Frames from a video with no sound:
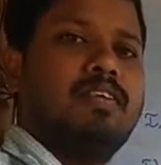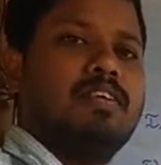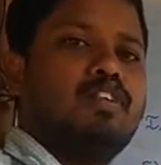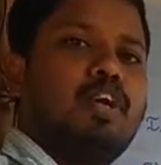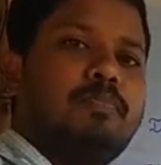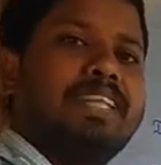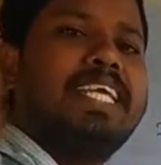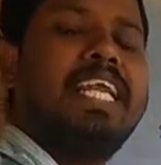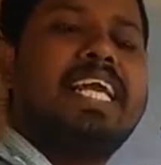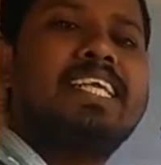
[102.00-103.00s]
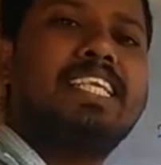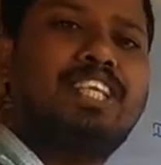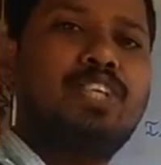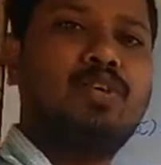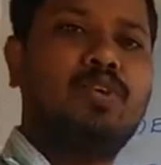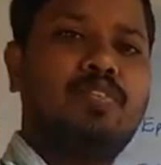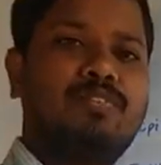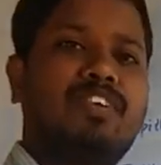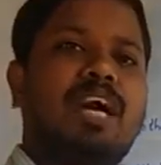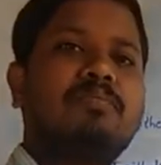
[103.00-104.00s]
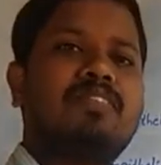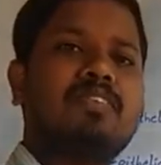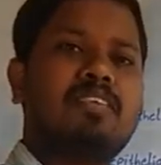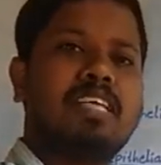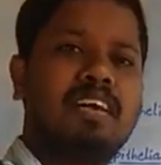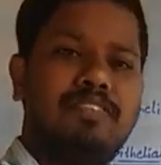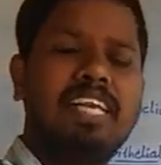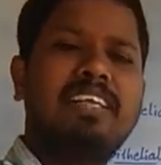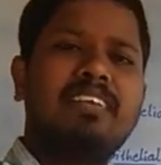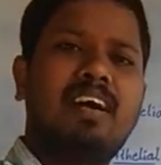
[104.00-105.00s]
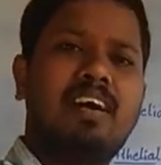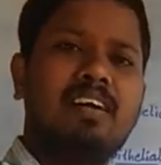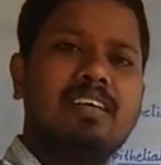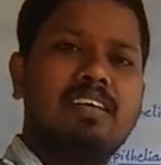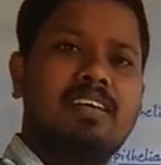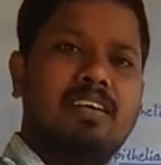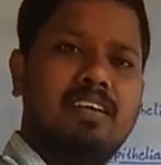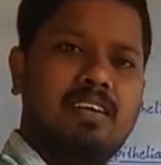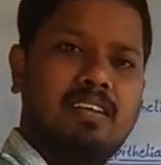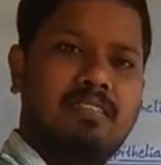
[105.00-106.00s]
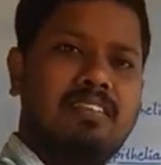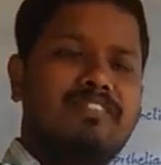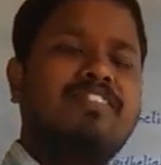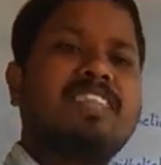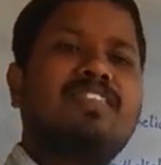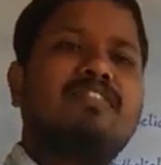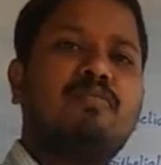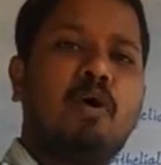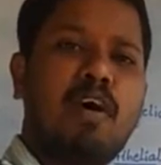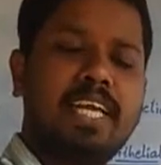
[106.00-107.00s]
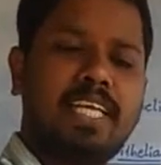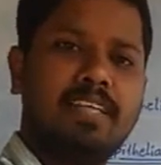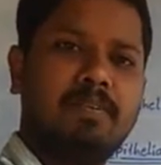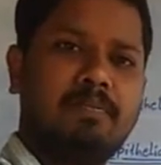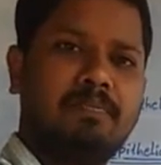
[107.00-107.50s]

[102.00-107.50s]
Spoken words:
So epithelial tissue forms covering the surface of body